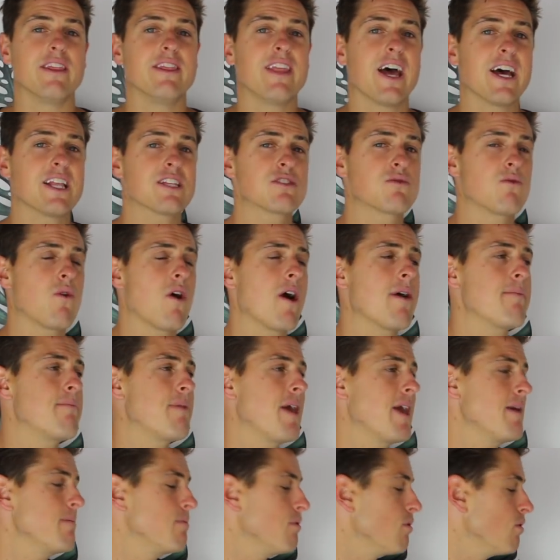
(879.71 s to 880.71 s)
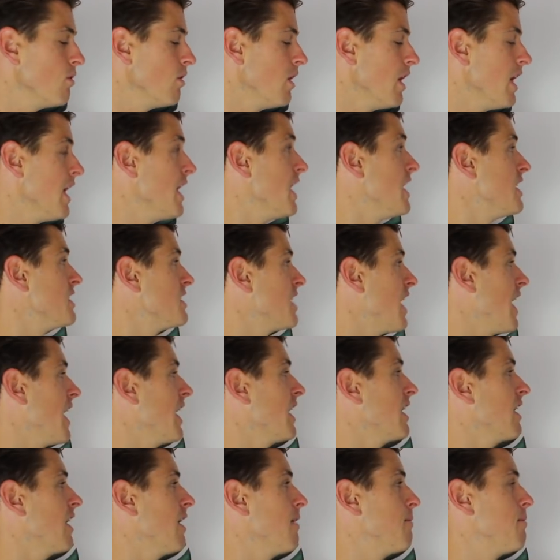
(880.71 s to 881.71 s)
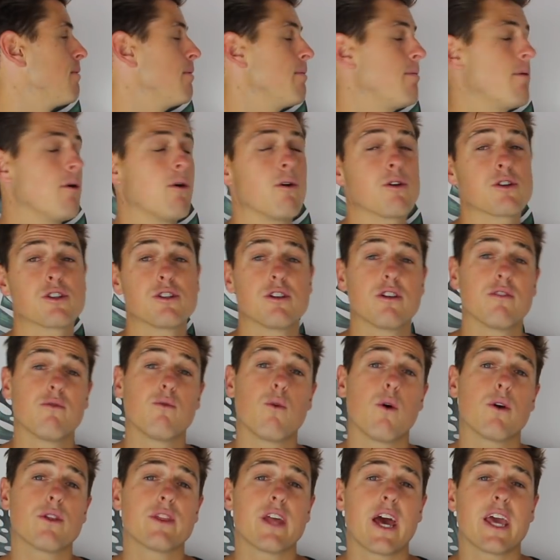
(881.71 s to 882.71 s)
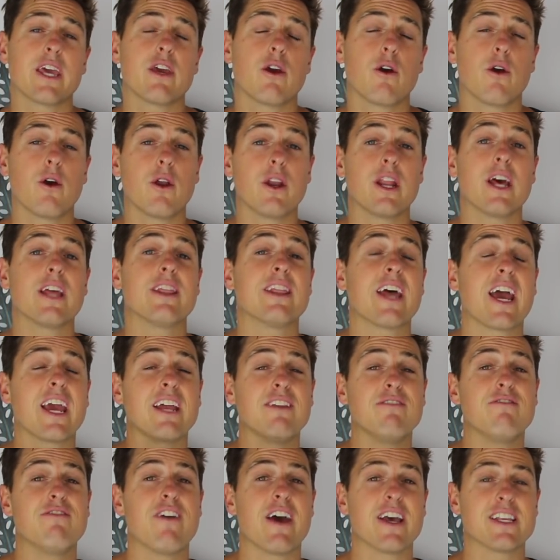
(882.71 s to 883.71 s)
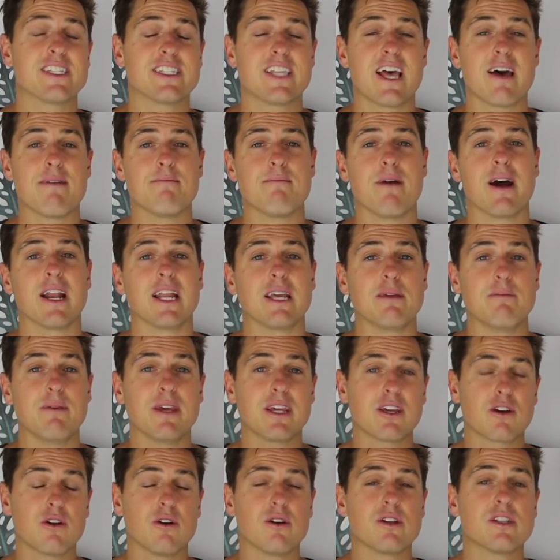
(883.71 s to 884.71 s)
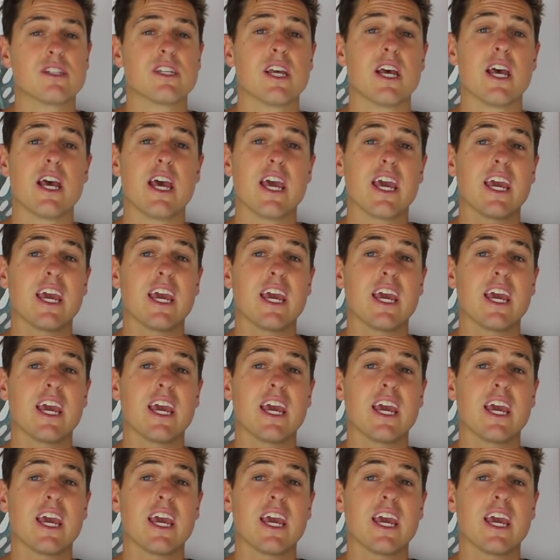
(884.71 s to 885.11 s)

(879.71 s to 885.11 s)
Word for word: And that's why people take a proportion of what they earn and they invest that money, because